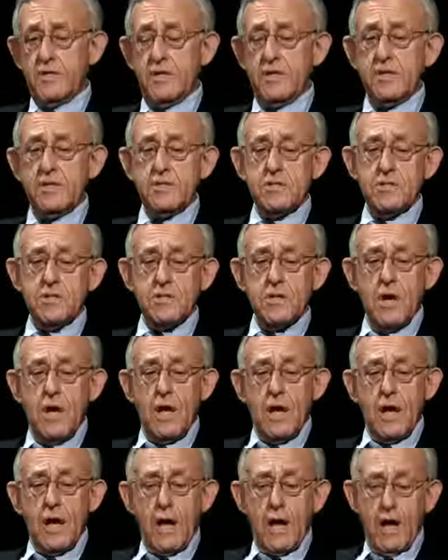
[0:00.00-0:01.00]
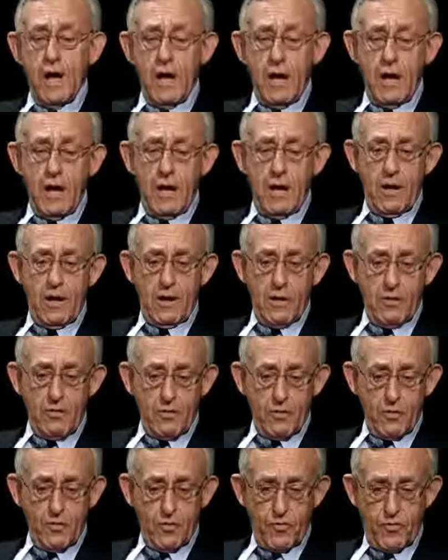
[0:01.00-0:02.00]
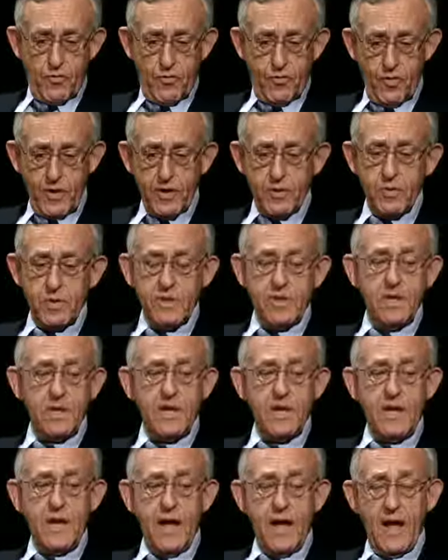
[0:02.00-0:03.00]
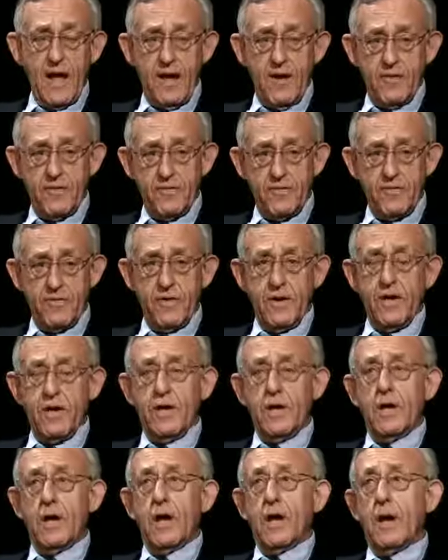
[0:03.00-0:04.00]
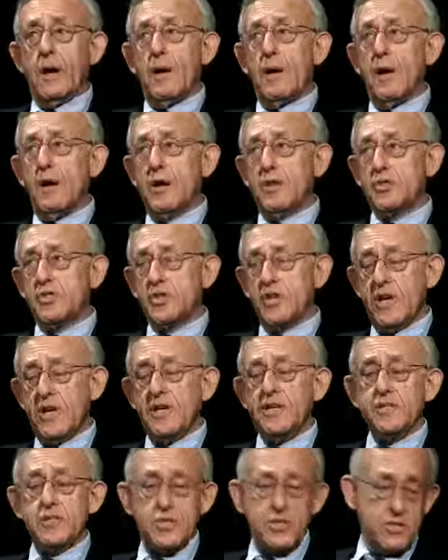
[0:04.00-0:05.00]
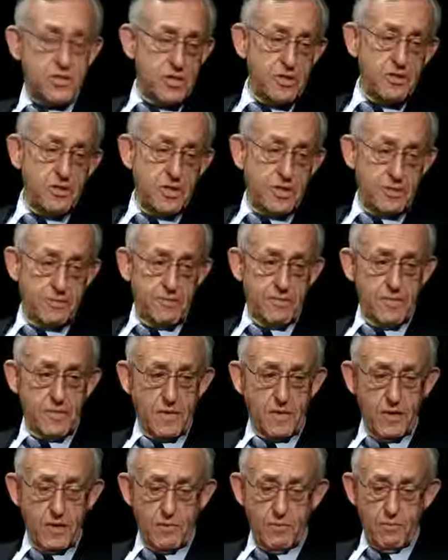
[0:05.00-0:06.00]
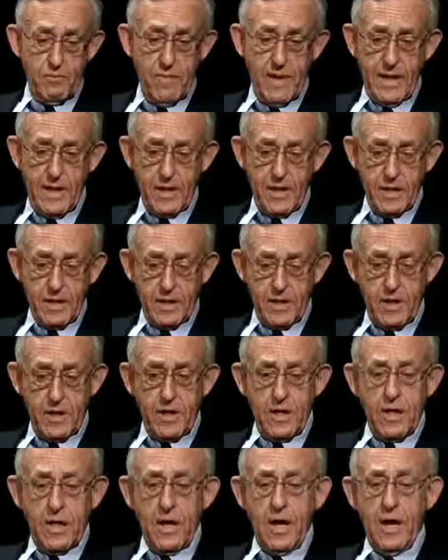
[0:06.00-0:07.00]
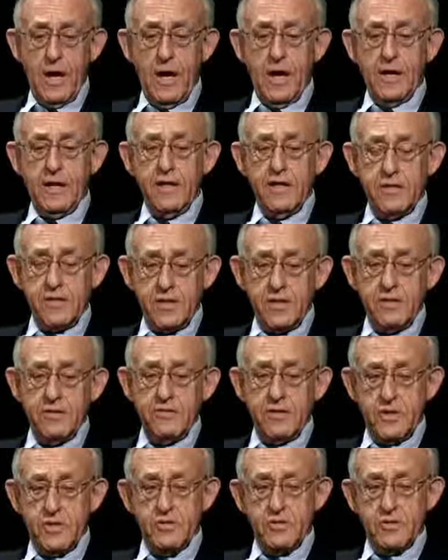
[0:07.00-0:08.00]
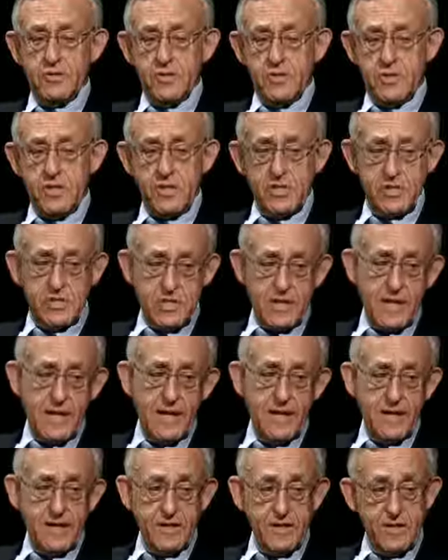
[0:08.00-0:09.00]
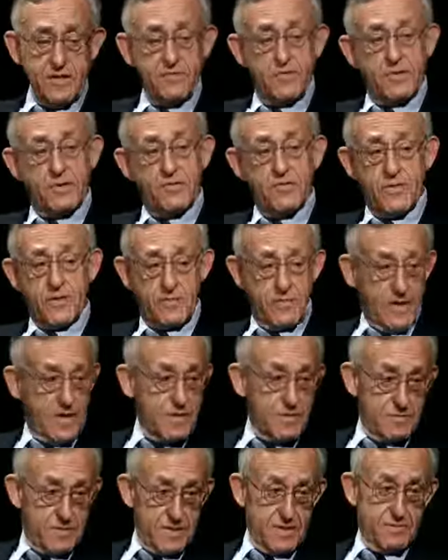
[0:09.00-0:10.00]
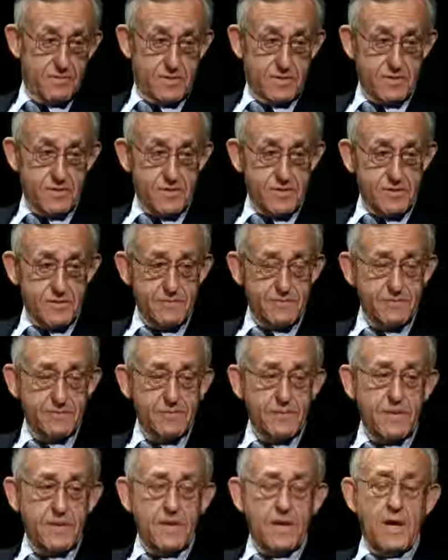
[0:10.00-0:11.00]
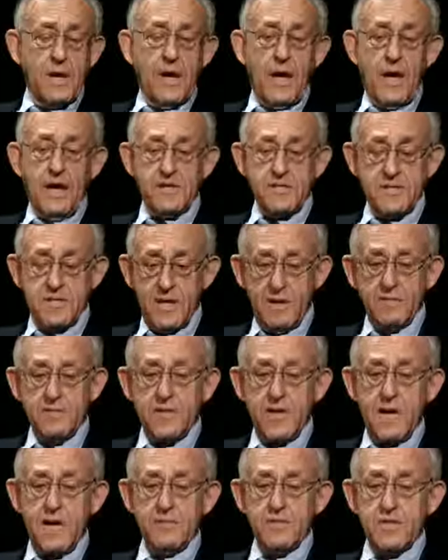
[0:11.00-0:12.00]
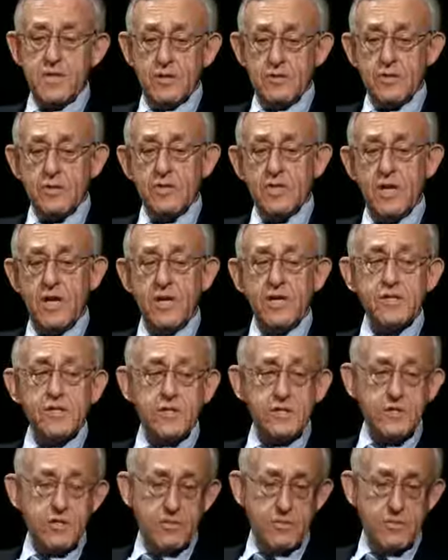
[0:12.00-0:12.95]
genes frequently have changes in them that make each individual's gene slightly different from other people's. And sometimes those changes